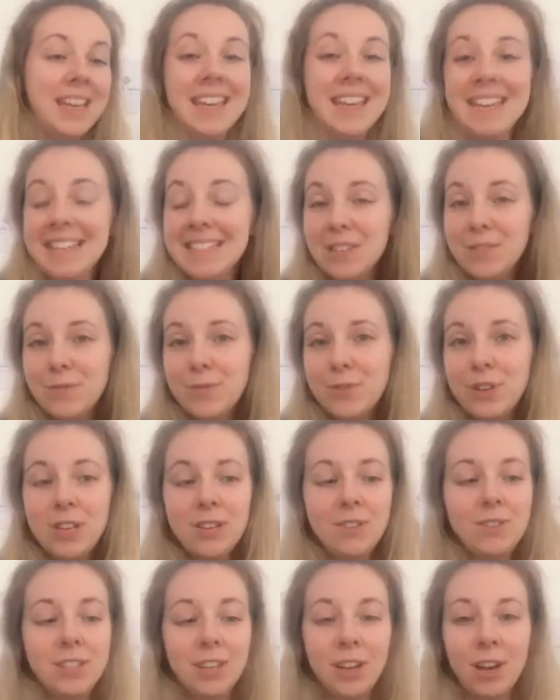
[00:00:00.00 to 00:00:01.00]
easy for
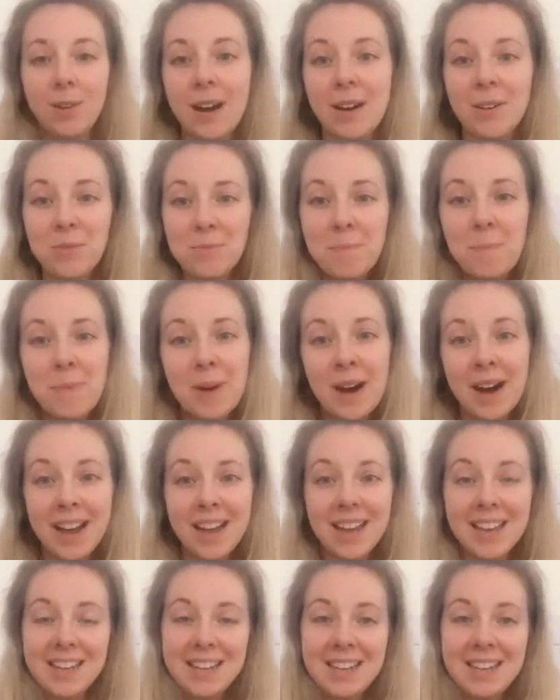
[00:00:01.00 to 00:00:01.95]
you to go out and buy